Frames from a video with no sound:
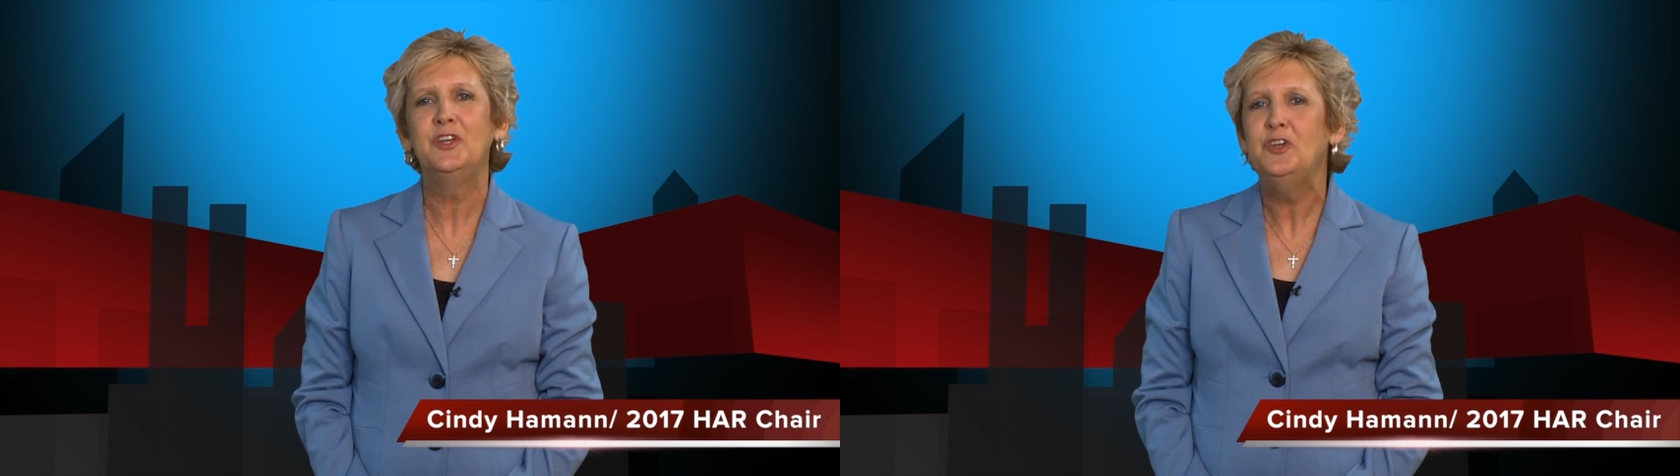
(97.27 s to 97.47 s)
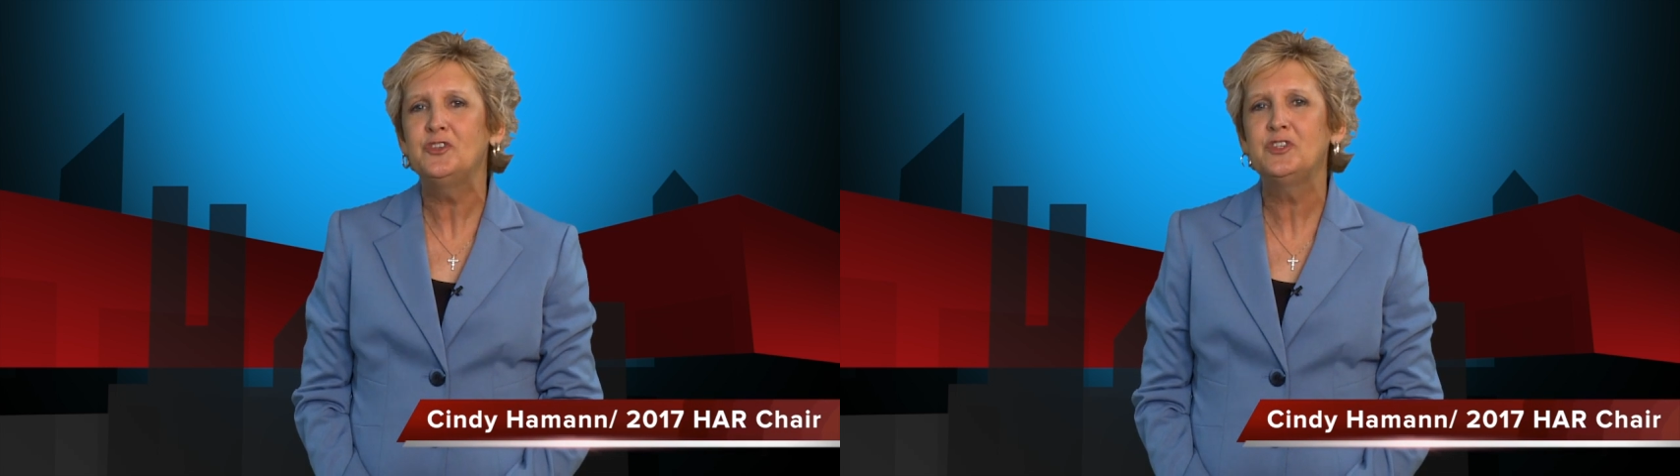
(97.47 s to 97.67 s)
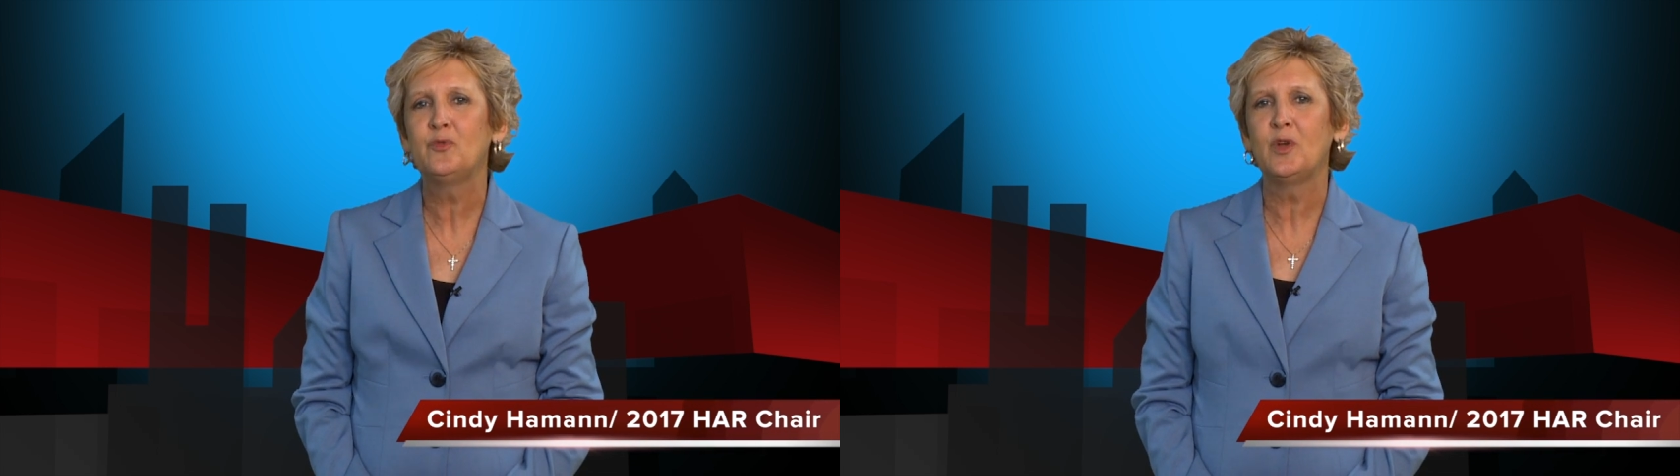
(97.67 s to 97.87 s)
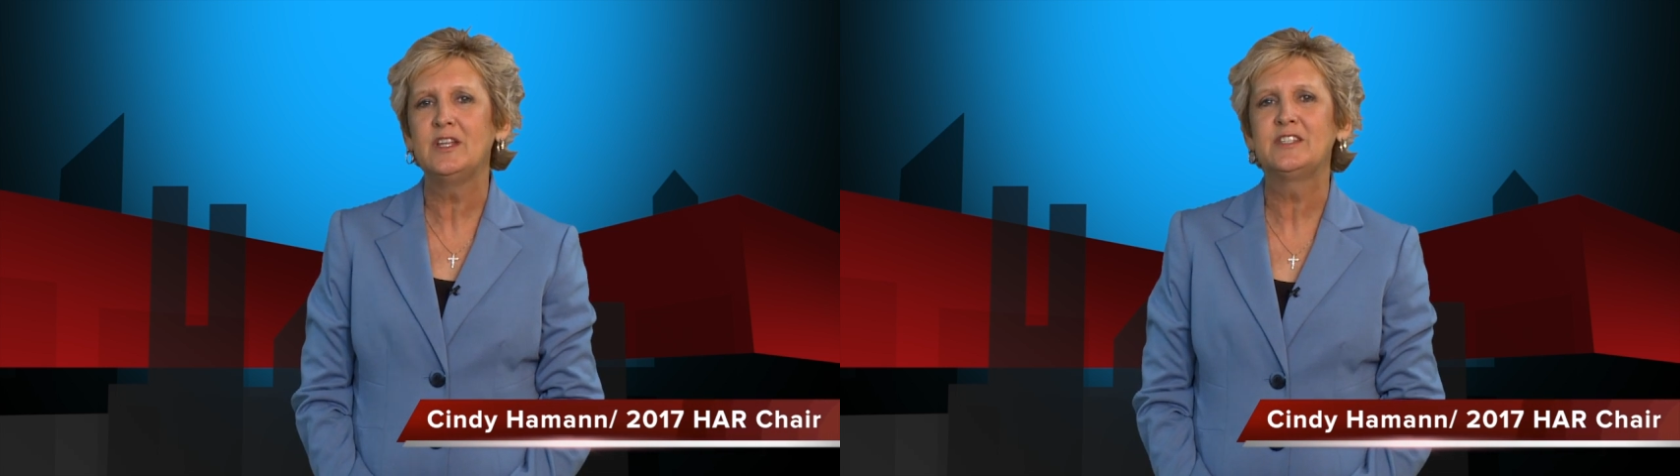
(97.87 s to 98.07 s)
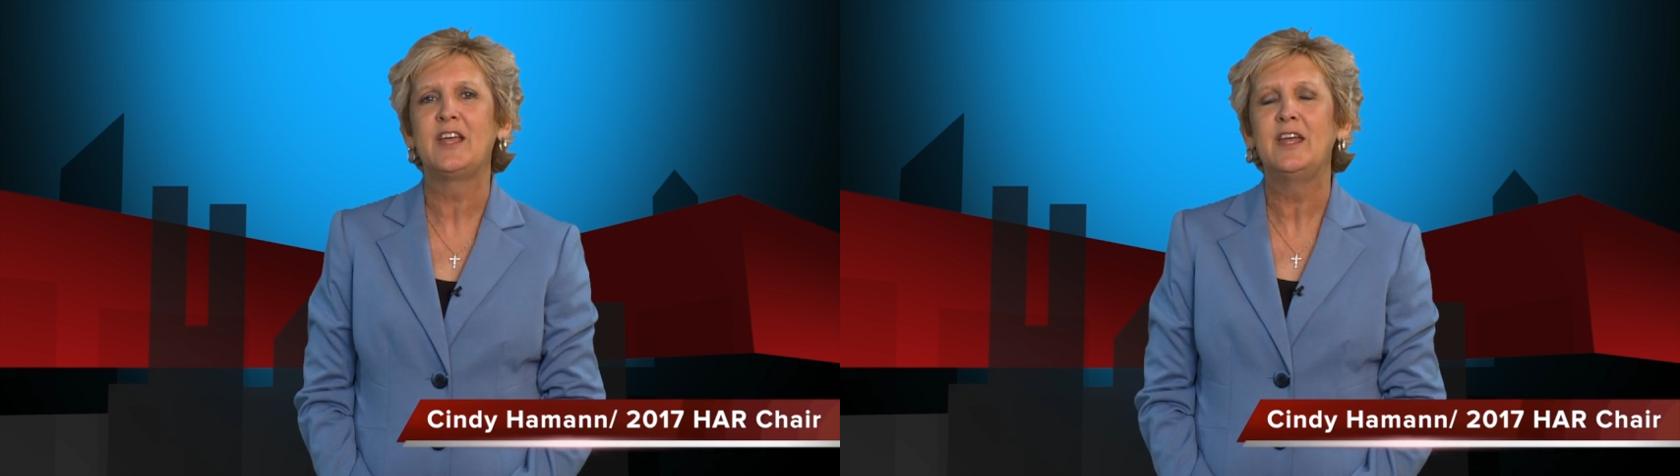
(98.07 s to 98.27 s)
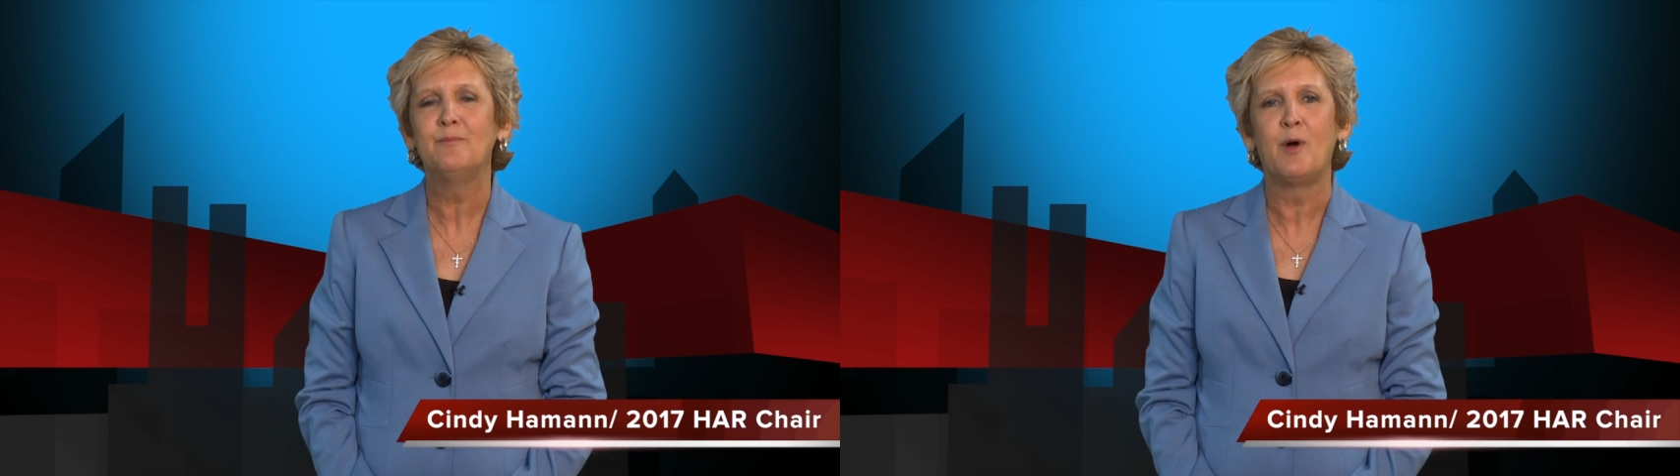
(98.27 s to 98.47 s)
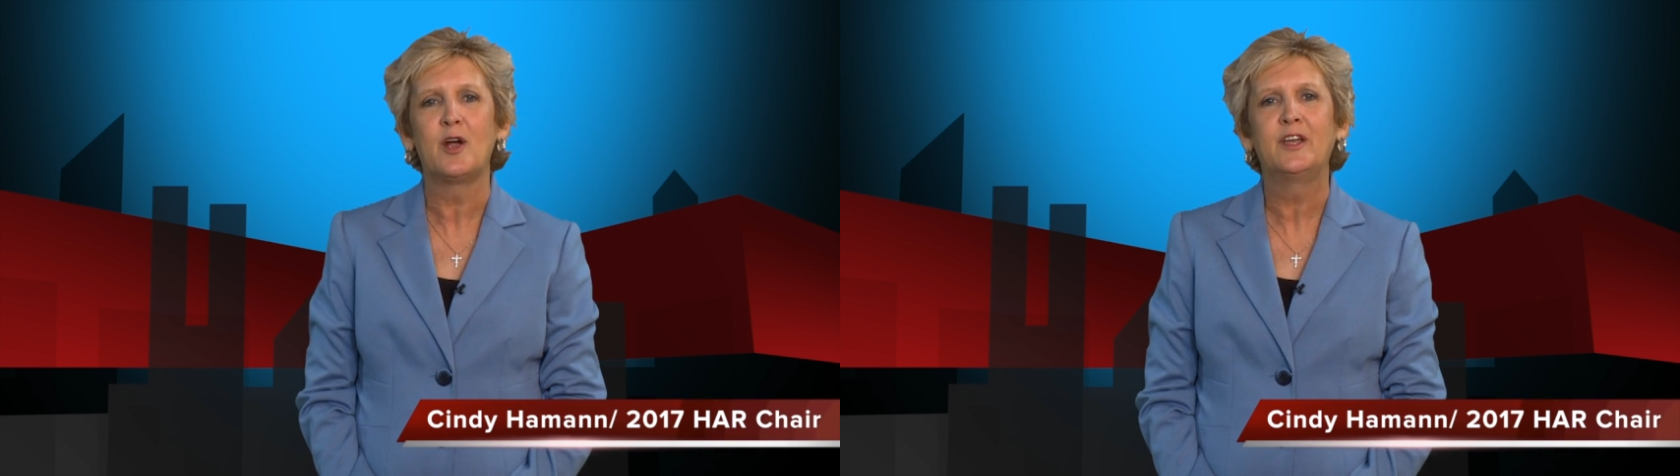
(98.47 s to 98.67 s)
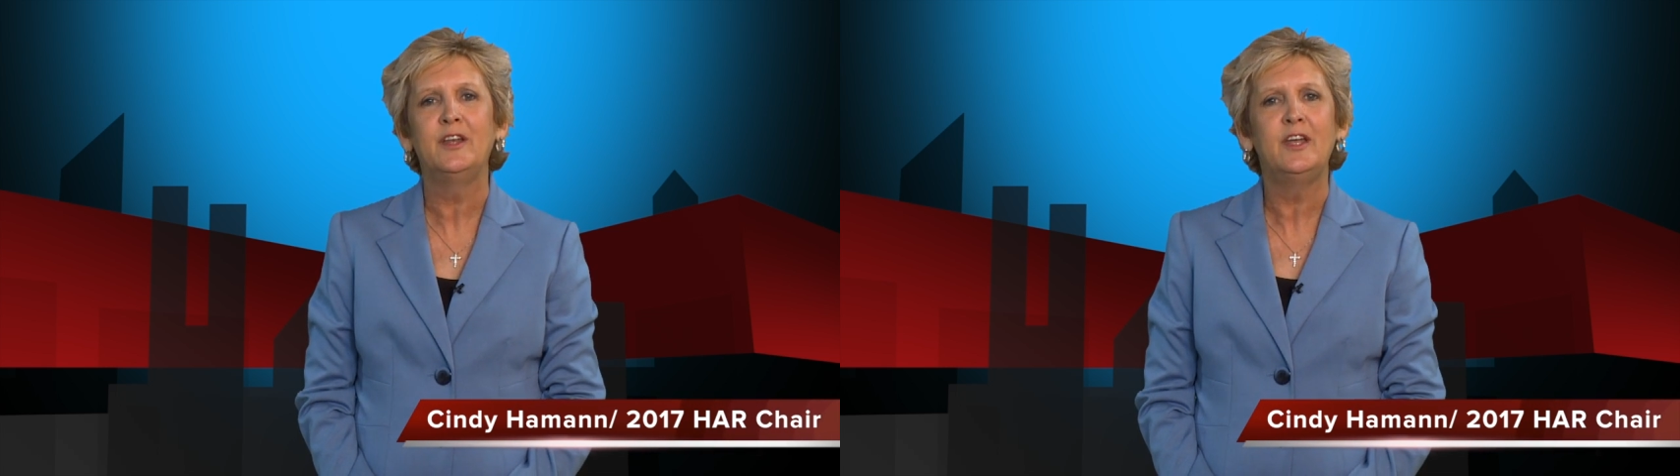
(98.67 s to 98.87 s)
Houston real estate
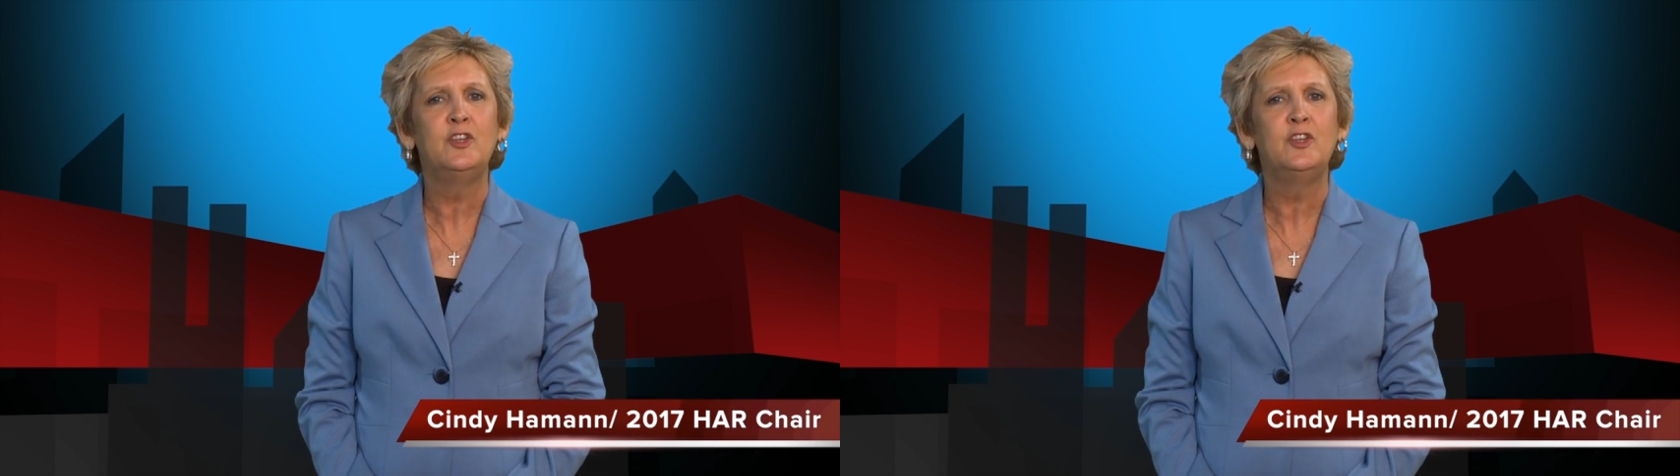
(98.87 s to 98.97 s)
market